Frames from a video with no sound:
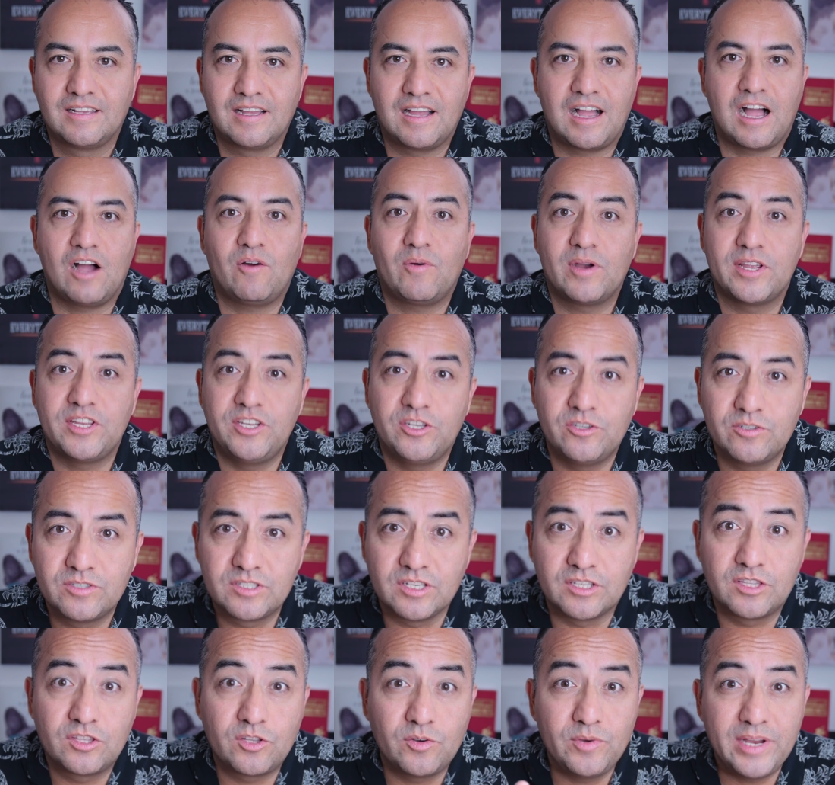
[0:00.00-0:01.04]
how I use
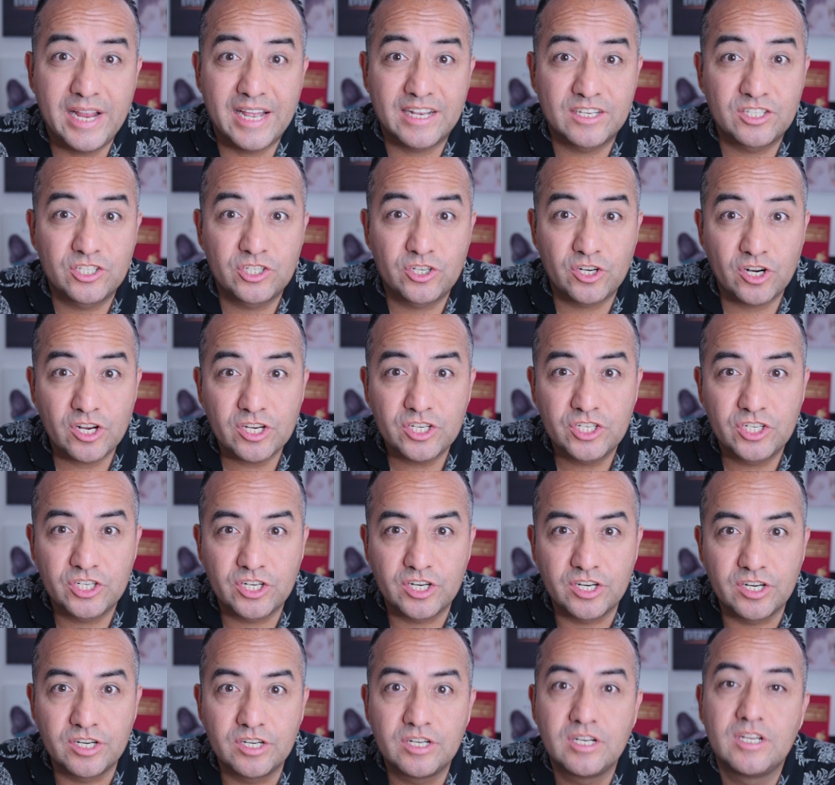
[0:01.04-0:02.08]
a 3 acts
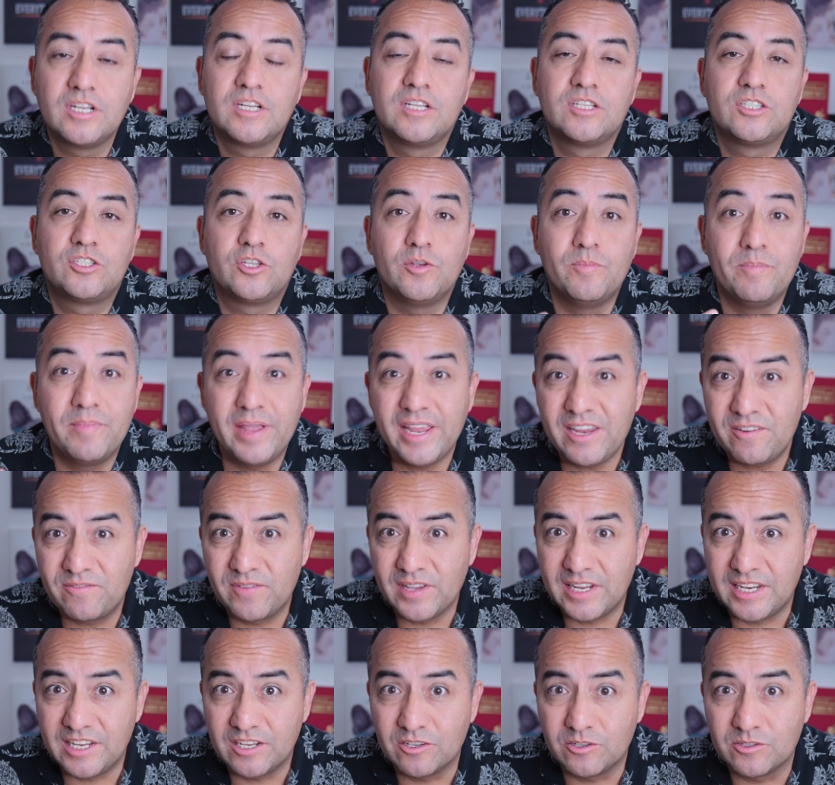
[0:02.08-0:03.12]
structure to make
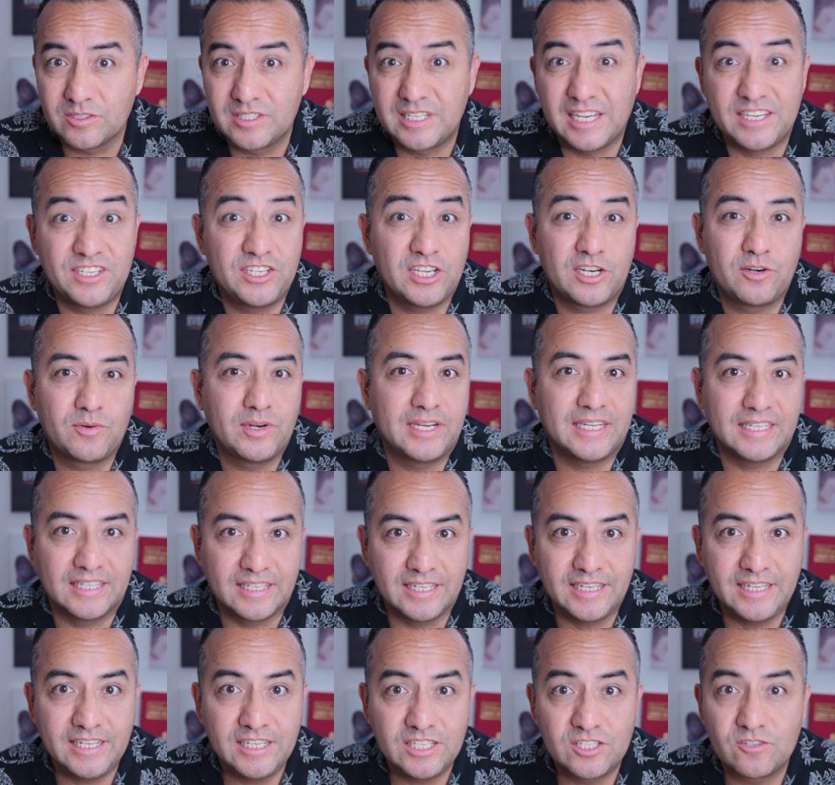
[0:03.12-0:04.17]
videos that generate
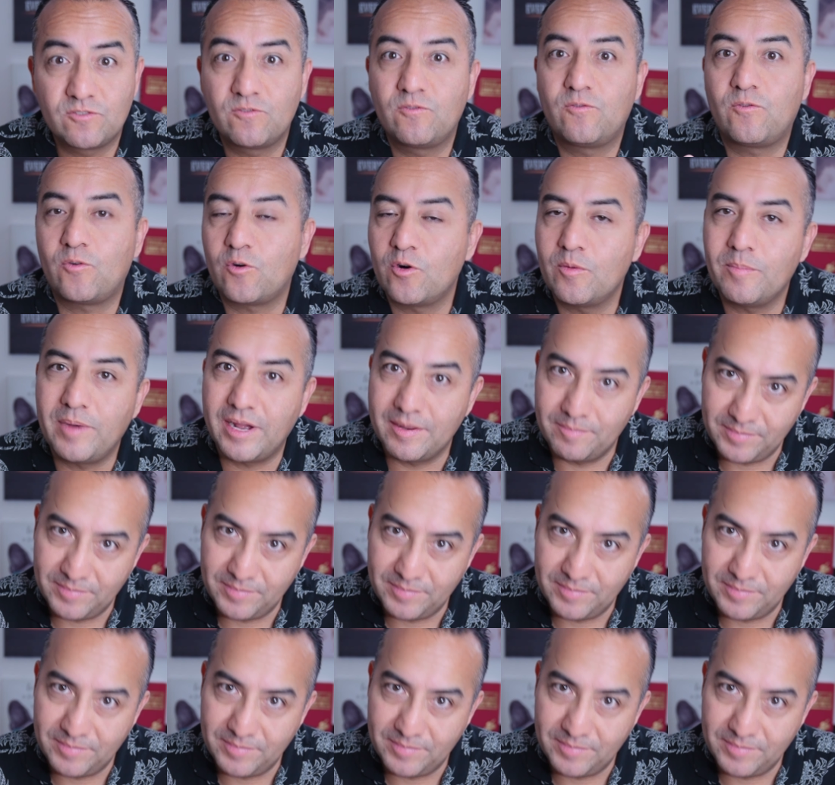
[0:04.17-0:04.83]
leads for my